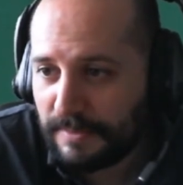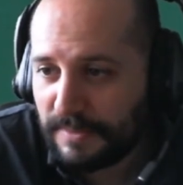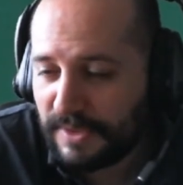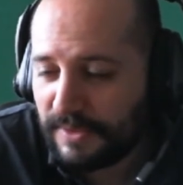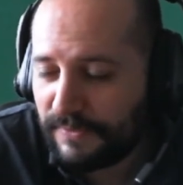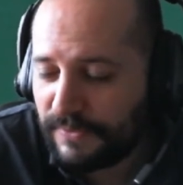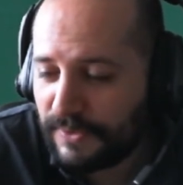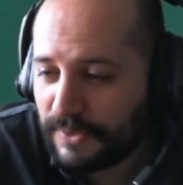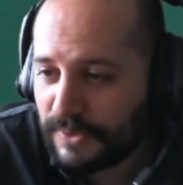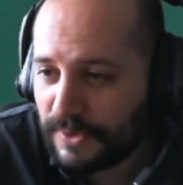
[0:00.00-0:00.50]

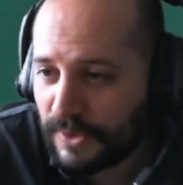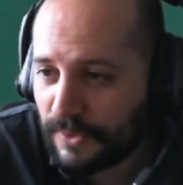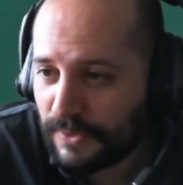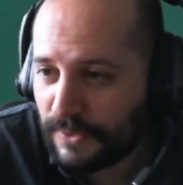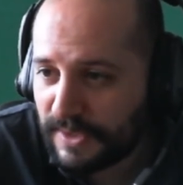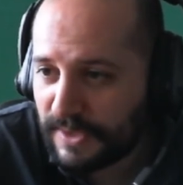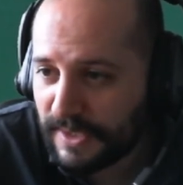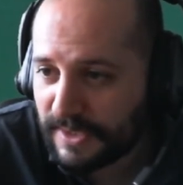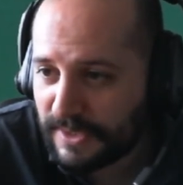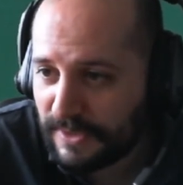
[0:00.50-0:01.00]
If you
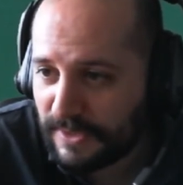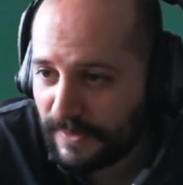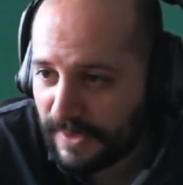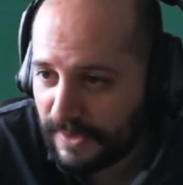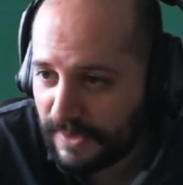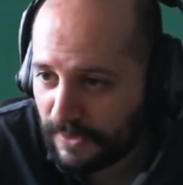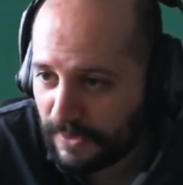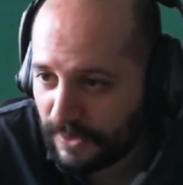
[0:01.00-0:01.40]
don't activate the